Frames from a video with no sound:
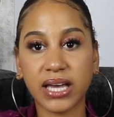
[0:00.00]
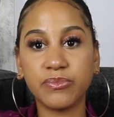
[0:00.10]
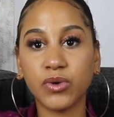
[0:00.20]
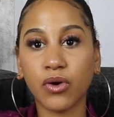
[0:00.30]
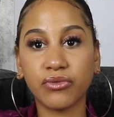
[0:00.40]

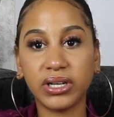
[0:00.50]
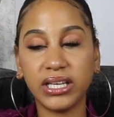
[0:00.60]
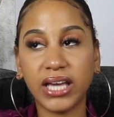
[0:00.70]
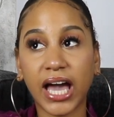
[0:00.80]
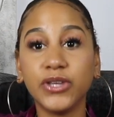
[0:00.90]
I'm not
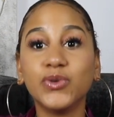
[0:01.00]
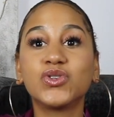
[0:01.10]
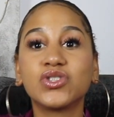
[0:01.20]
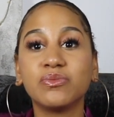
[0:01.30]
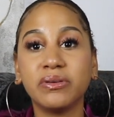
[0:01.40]
really, I
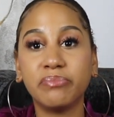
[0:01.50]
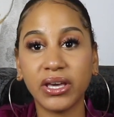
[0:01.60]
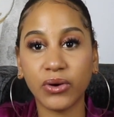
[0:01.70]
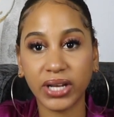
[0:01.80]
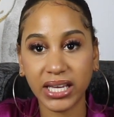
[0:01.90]
used to be
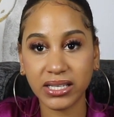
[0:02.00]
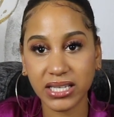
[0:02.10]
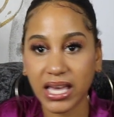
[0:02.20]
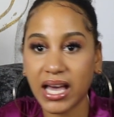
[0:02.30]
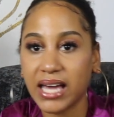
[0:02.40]
big on
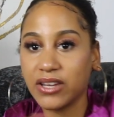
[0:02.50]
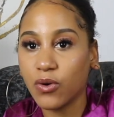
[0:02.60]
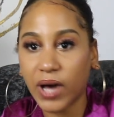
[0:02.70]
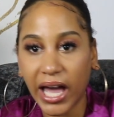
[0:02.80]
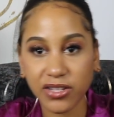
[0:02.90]
editing, adding
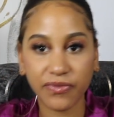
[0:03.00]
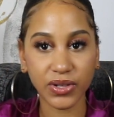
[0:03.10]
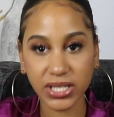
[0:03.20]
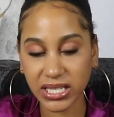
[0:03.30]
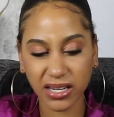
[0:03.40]
all kinds of
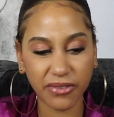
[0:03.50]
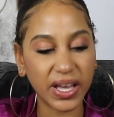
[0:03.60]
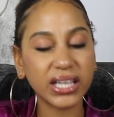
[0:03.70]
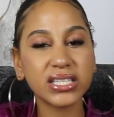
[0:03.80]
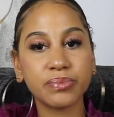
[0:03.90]
filters and
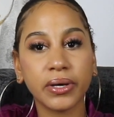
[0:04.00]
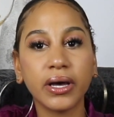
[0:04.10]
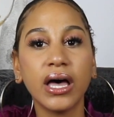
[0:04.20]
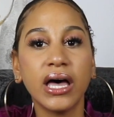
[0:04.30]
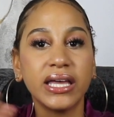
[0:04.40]
effects,
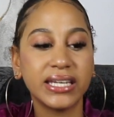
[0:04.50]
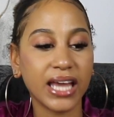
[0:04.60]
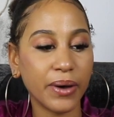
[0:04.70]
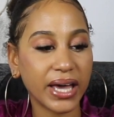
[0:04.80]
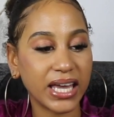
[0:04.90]
but
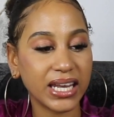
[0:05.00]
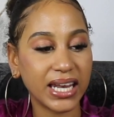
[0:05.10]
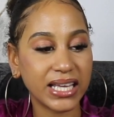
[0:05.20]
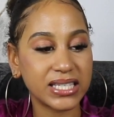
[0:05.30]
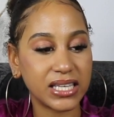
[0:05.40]
now I kind of
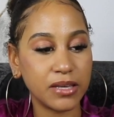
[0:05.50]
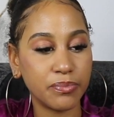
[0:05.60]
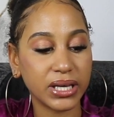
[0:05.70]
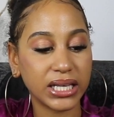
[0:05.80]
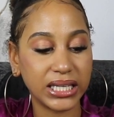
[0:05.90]
like to keep
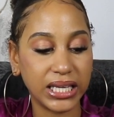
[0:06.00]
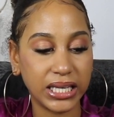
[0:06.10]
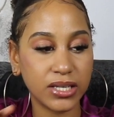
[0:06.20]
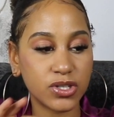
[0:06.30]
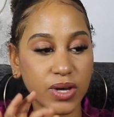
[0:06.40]
it
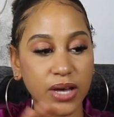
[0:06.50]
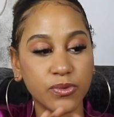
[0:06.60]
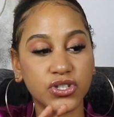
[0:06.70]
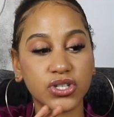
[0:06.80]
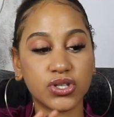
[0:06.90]
clean. So I
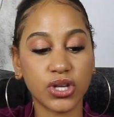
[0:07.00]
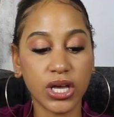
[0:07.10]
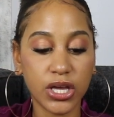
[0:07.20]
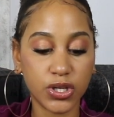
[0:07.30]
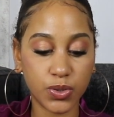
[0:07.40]
would just
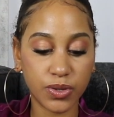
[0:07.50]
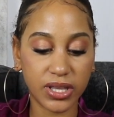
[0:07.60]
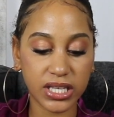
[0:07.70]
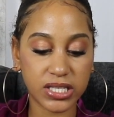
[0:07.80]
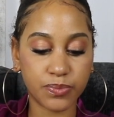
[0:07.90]
do
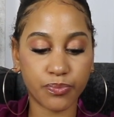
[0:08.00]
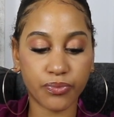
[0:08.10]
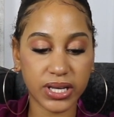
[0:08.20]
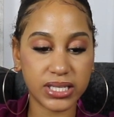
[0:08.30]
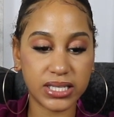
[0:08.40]
this,
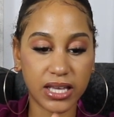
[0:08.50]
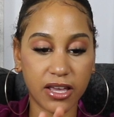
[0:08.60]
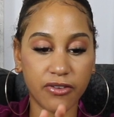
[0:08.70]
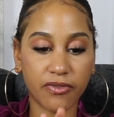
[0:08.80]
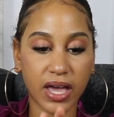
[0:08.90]
press
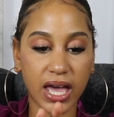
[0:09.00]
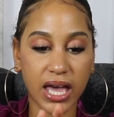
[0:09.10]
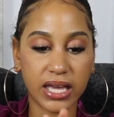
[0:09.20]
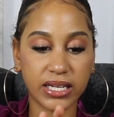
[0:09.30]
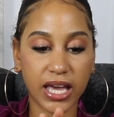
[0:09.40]
save,
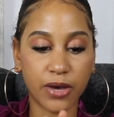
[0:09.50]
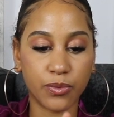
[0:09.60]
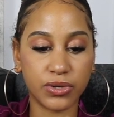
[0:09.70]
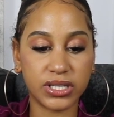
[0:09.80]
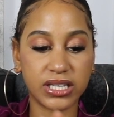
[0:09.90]
and I
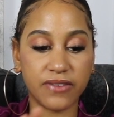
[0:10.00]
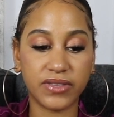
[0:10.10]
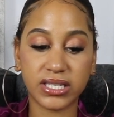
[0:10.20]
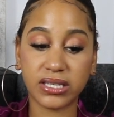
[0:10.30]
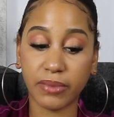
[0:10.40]
would save
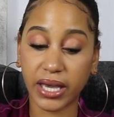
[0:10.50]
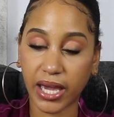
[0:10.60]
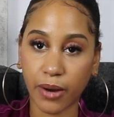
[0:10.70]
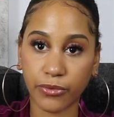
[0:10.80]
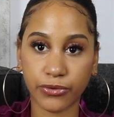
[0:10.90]
this to my
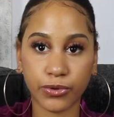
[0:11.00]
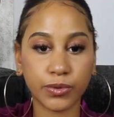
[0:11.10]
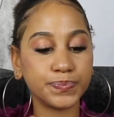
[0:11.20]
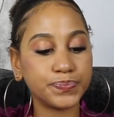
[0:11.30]
camera roll.